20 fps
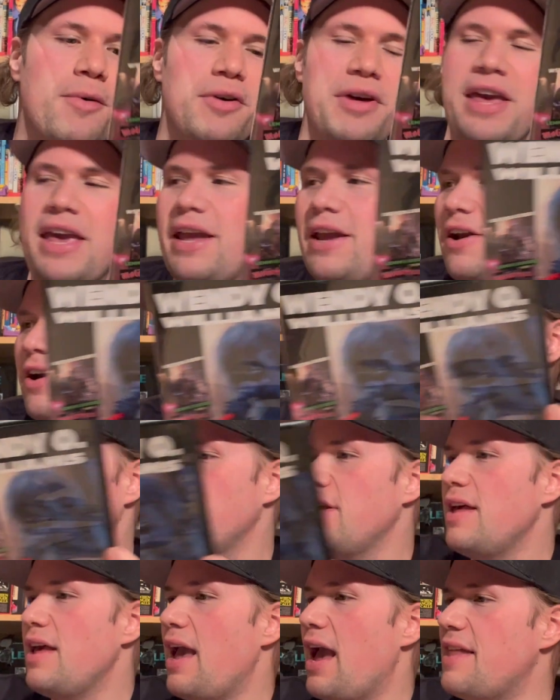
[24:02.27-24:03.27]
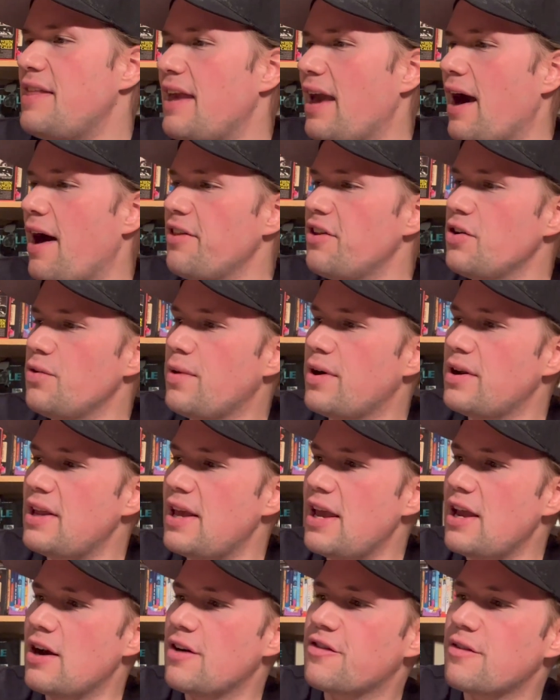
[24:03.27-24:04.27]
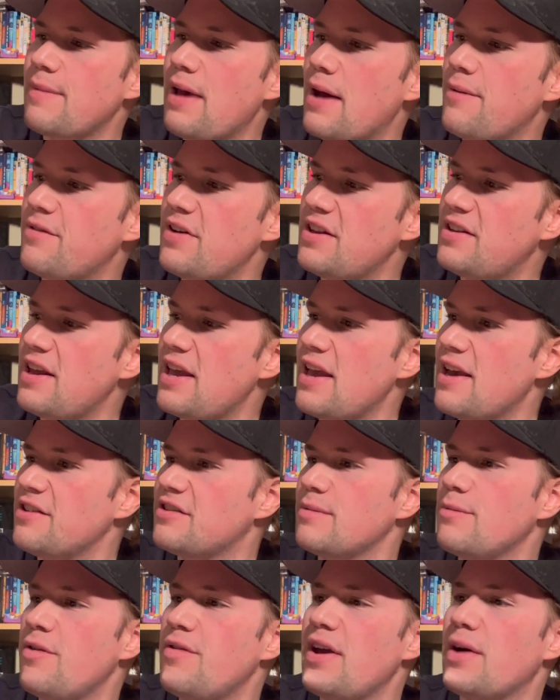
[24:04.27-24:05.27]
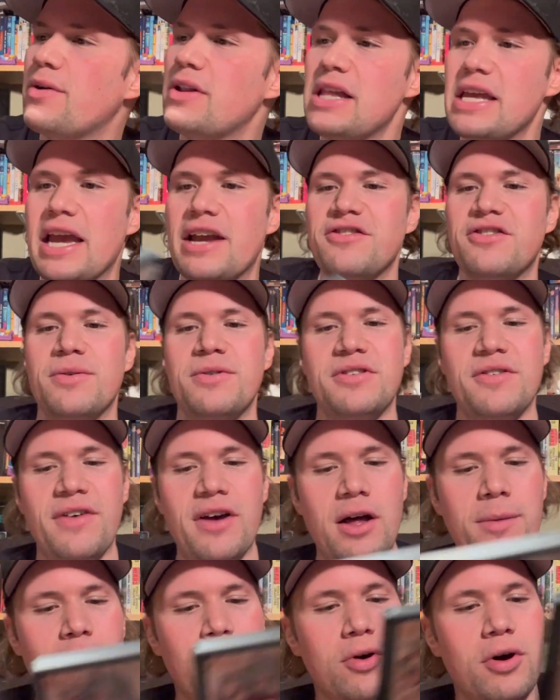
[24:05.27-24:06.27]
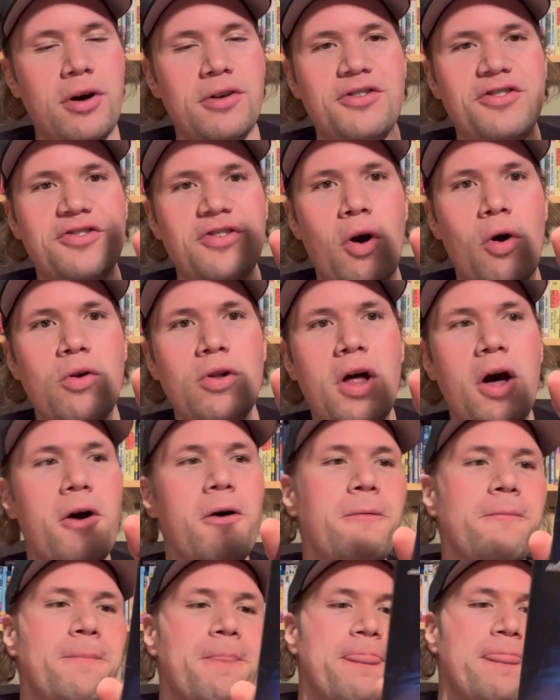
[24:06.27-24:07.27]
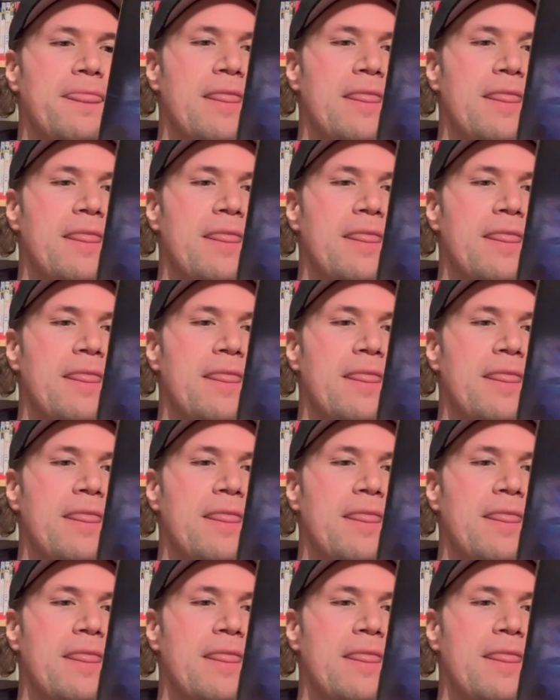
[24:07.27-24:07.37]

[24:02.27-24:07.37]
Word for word: here. And the other one here from MVD is a movie I want to let you guys know was available called Solo.